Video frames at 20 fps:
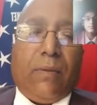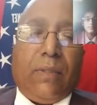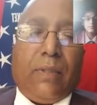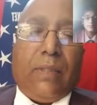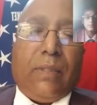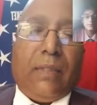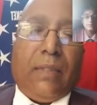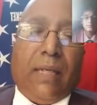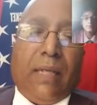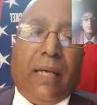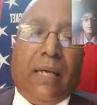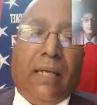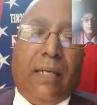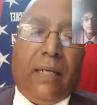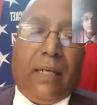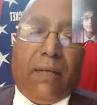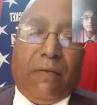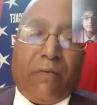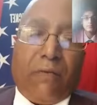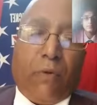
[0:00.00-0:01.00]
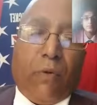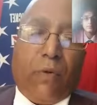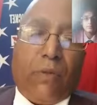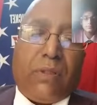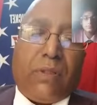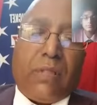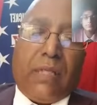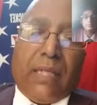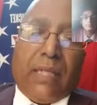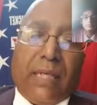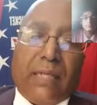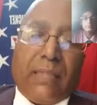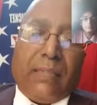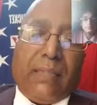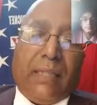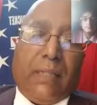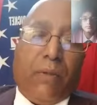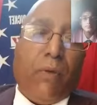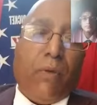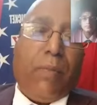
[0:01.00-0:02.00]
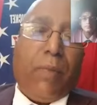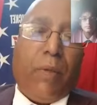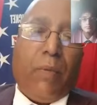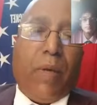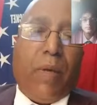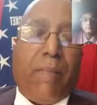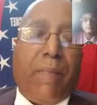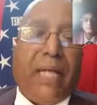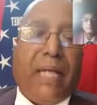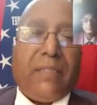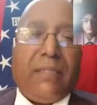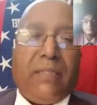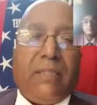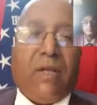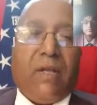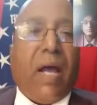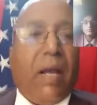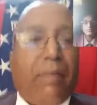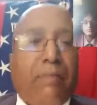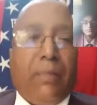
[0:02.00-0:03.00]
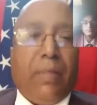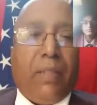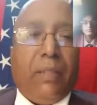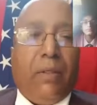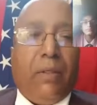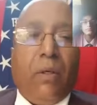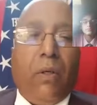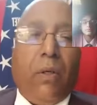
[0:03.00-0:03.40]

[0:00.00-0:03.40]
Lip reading: And then, of course, like I said, home and away matches are happening